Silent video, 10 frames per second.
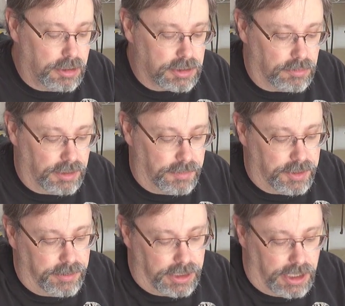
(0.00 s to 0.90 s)
So what I'm
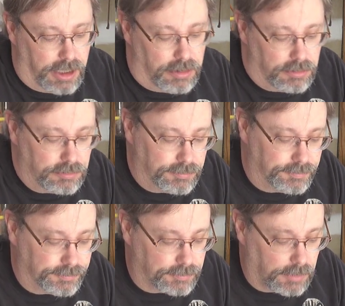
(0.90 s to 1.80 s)
doing now
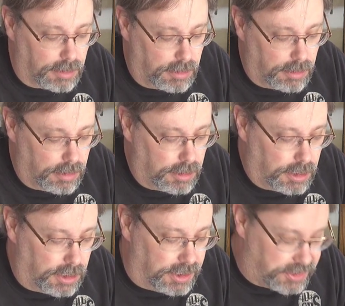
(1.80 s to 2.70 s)

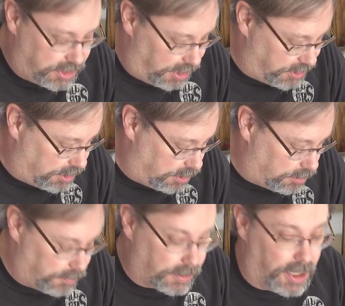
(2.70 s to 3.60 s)
is testing
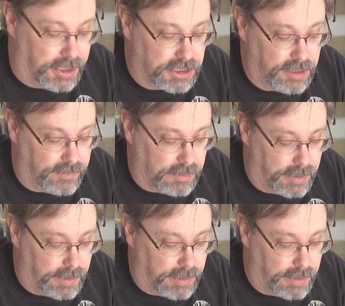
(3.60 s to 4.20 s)
the connectivity.